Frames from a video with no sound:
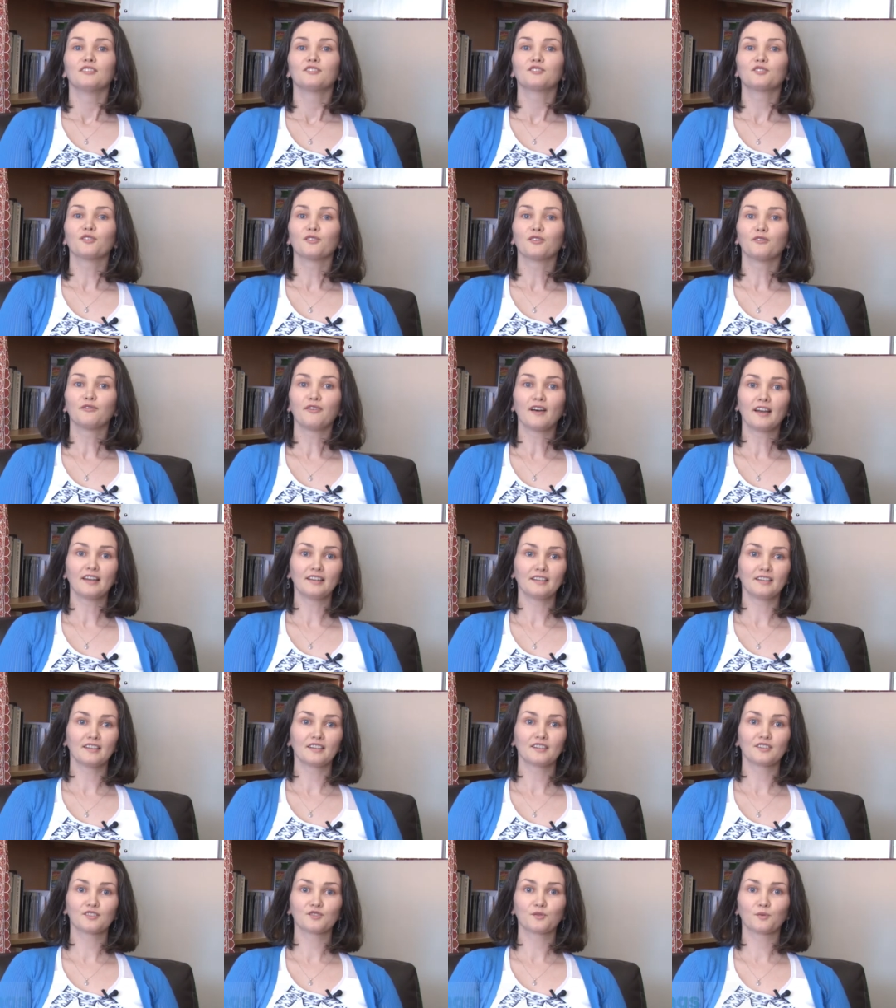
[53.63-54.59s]
So the
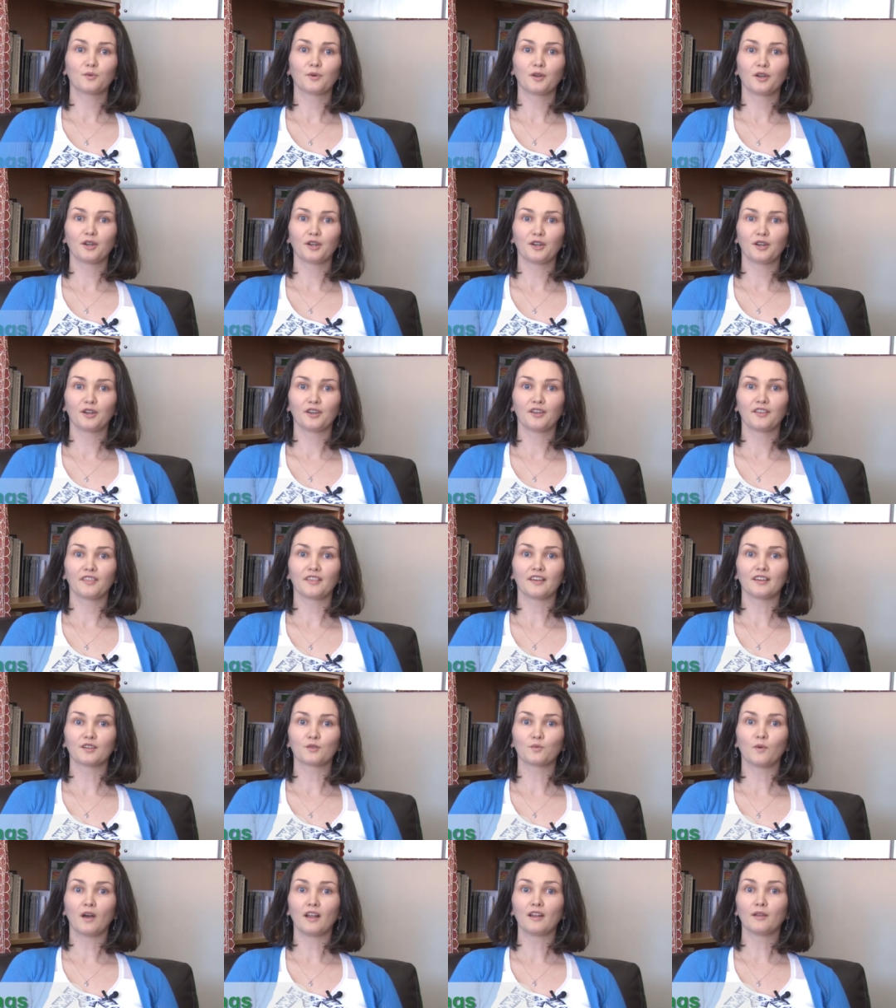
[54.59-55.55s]
findings were
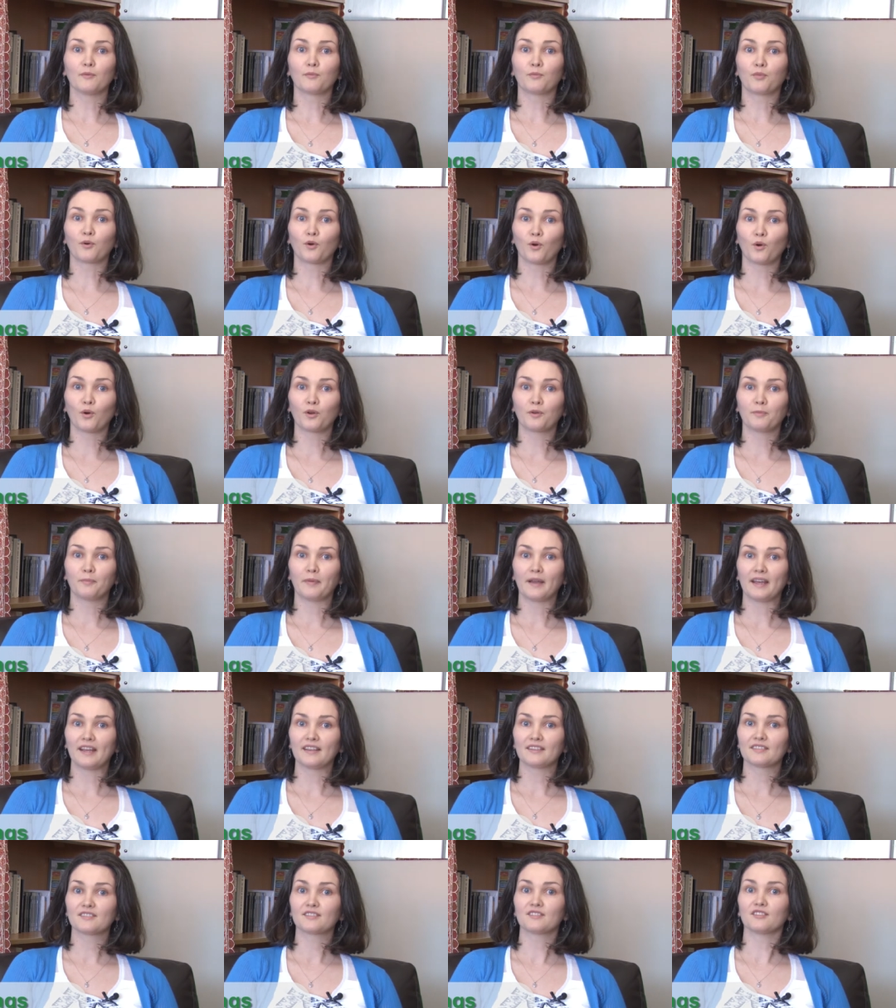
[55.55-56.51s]
that while a broad
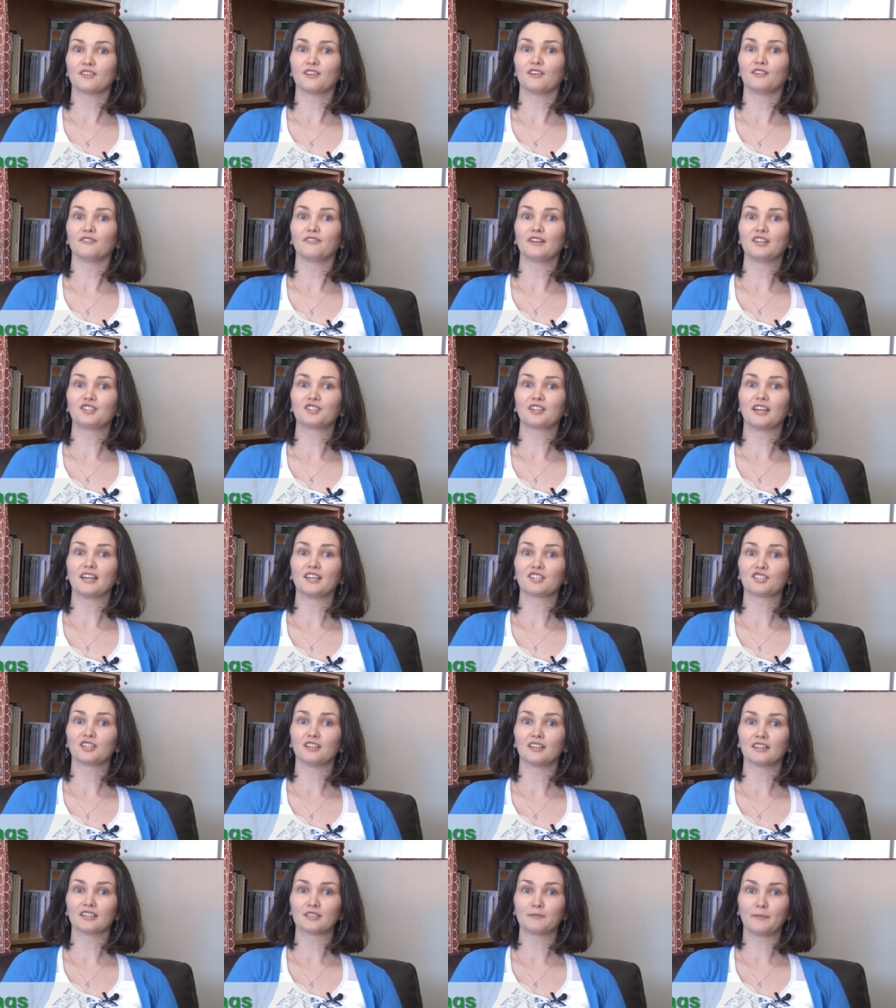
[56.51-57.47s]
base of
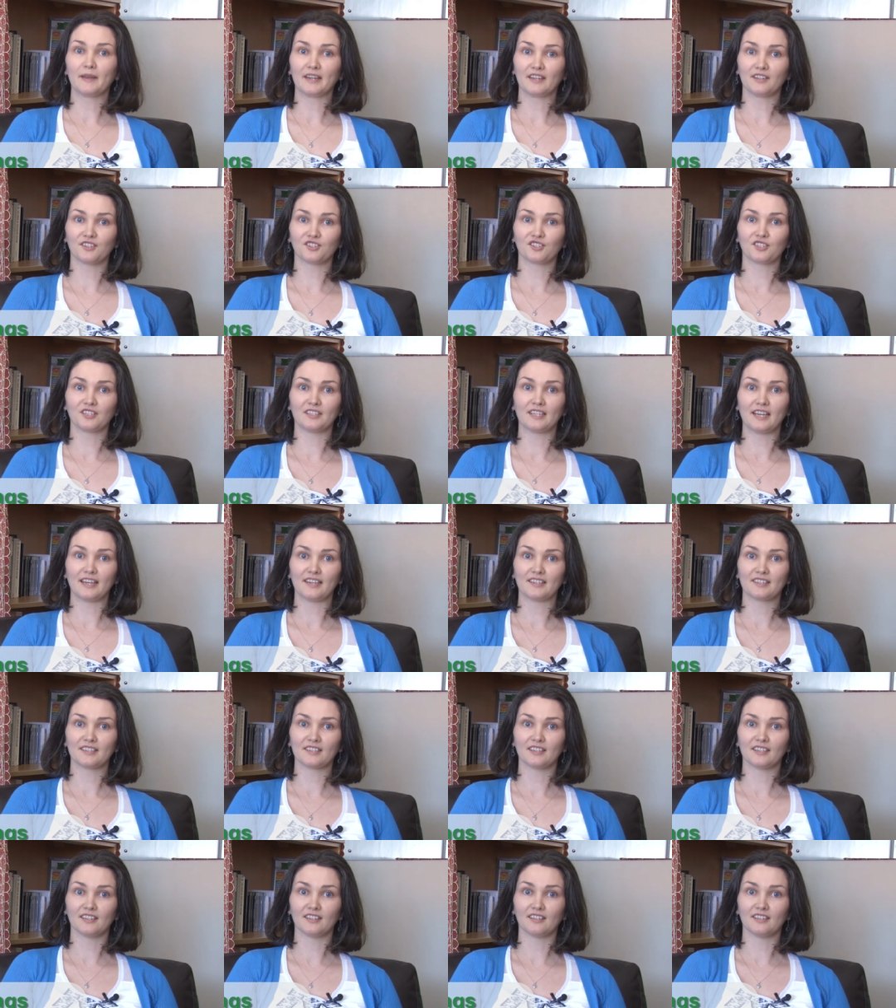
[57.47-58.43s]
educational expenditure
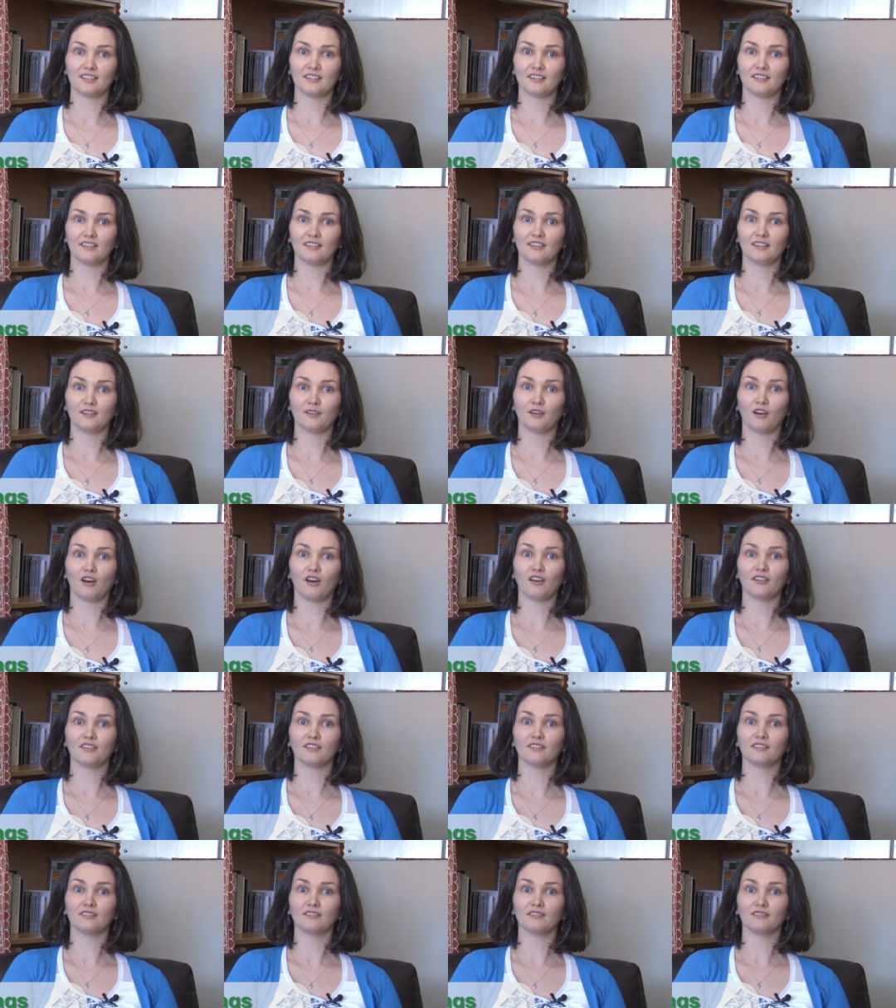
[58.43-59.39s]
data uh,
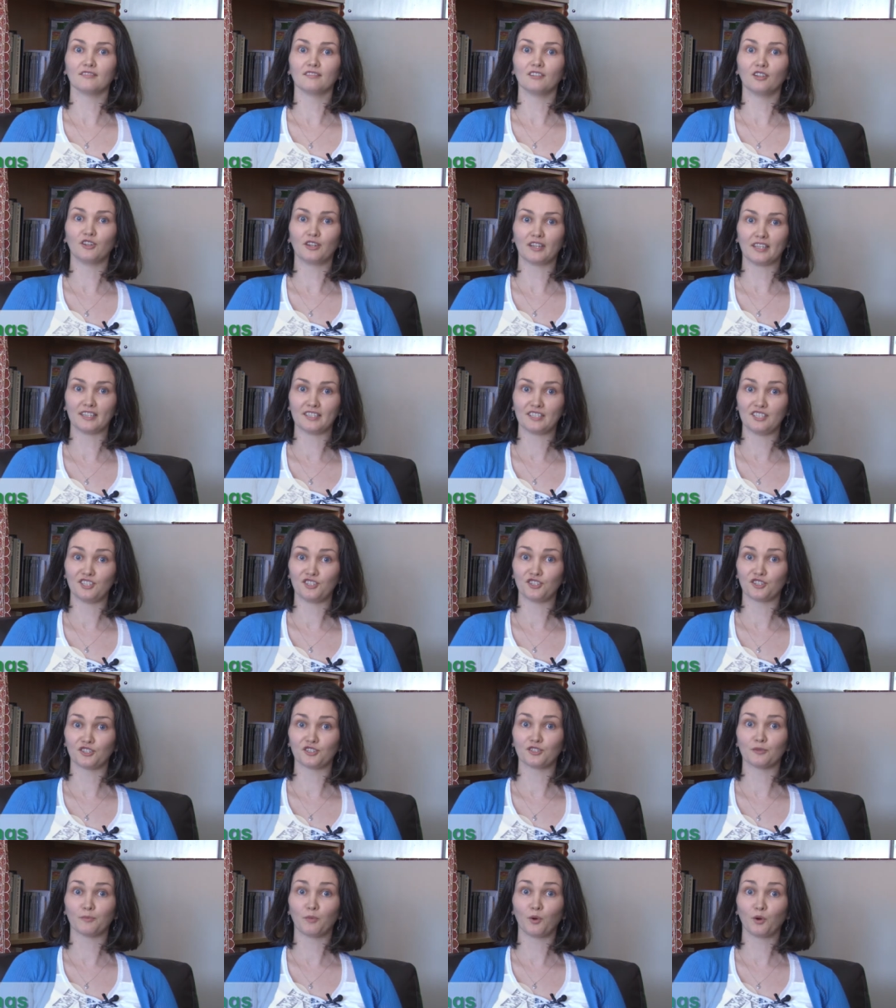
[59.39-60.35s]
on learning and
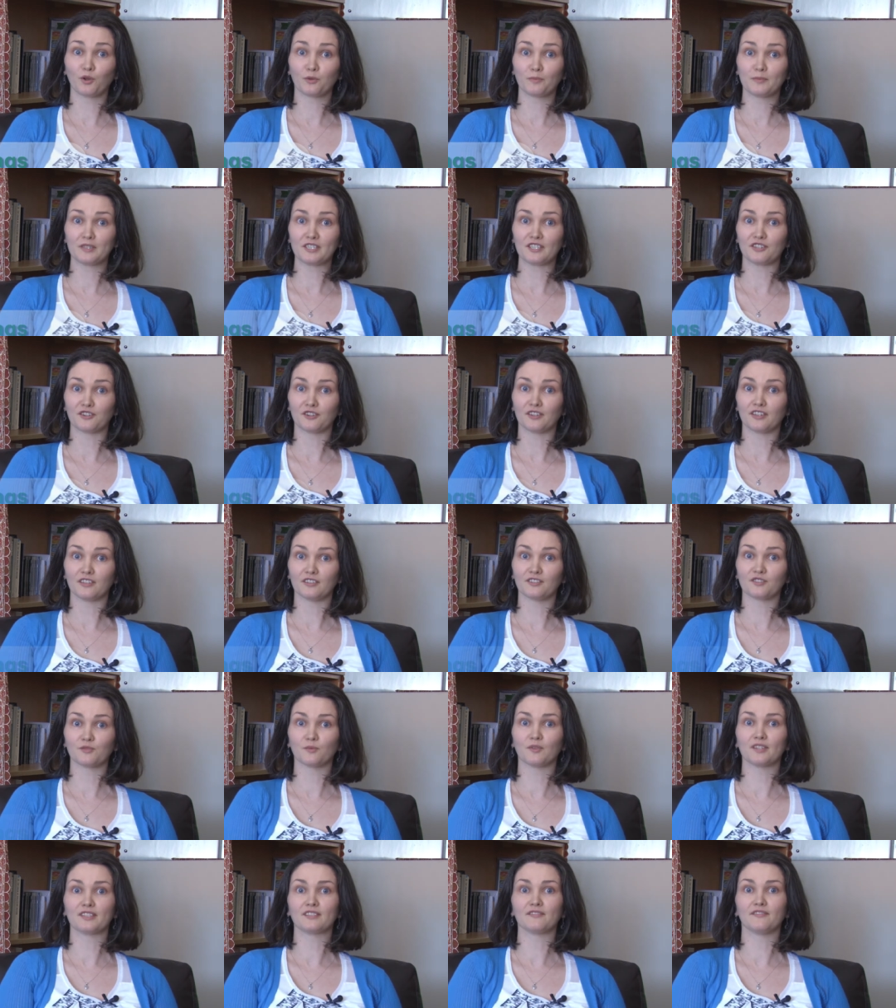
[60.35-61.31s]
teaching support
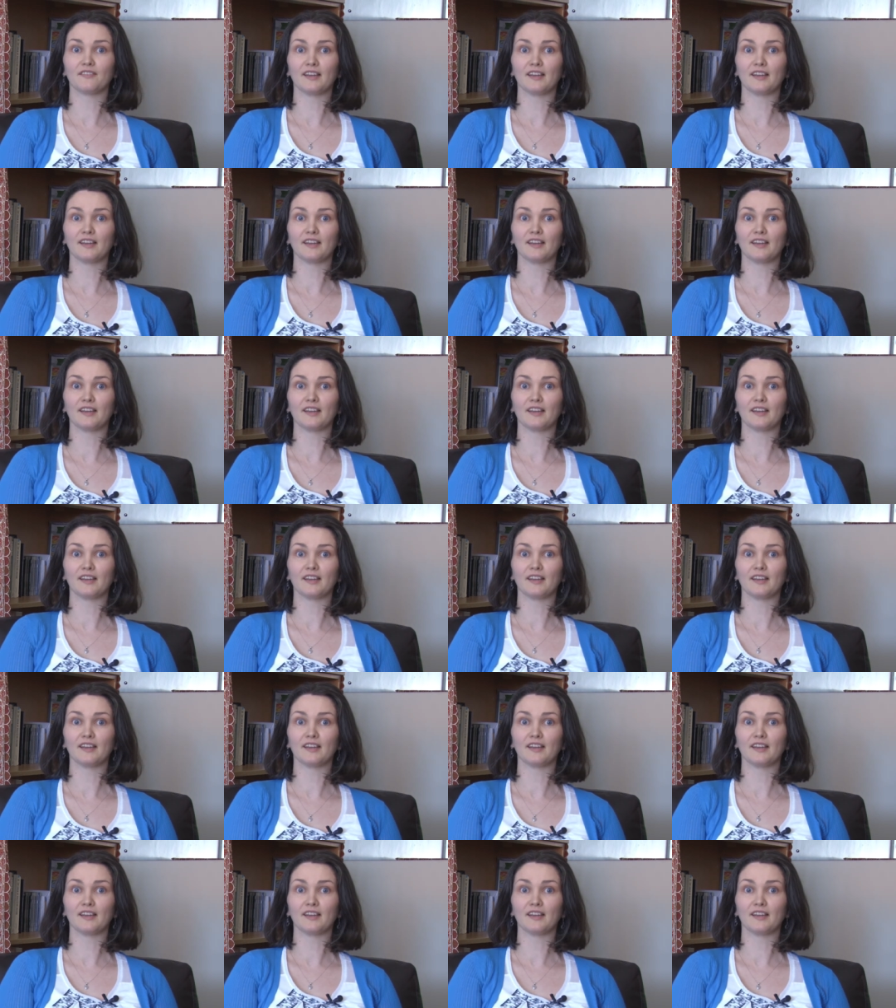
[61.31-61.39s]
materials was